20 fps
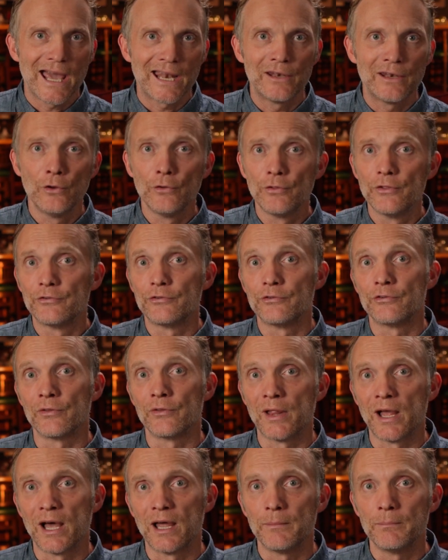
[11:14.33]
And I know this is a
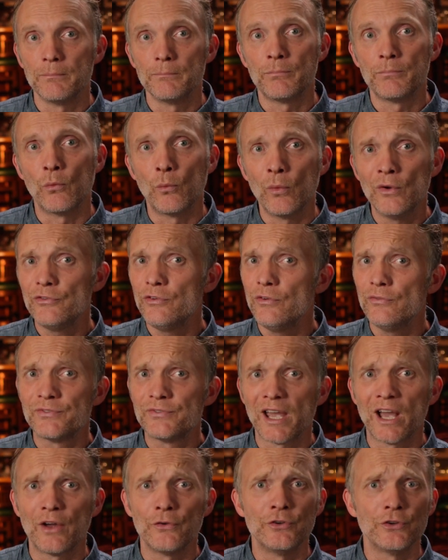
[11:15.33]
lot, but once you've
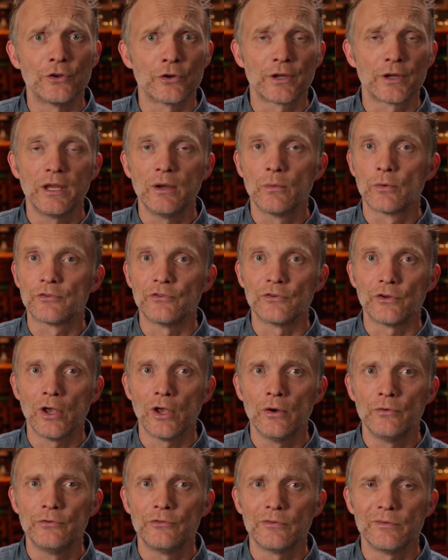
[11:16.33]
dialed in your keywords and
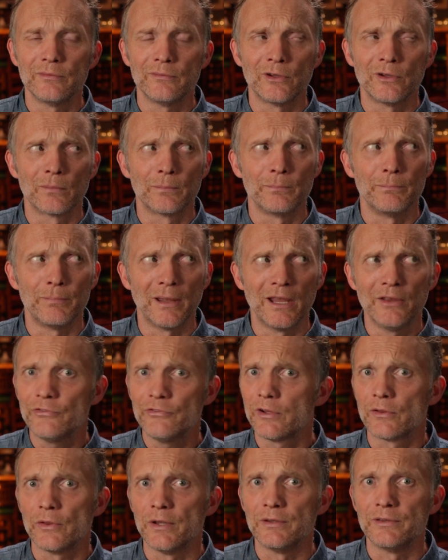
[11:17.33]
codes, you're
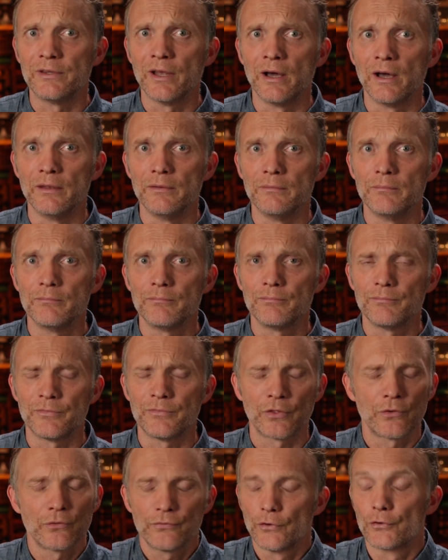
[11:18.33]
basically done.
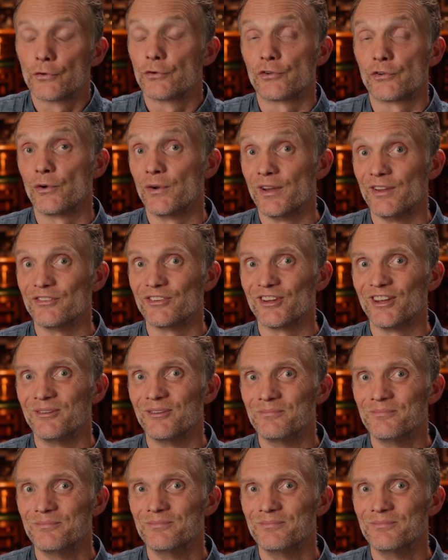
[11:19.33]
The other filters are easy.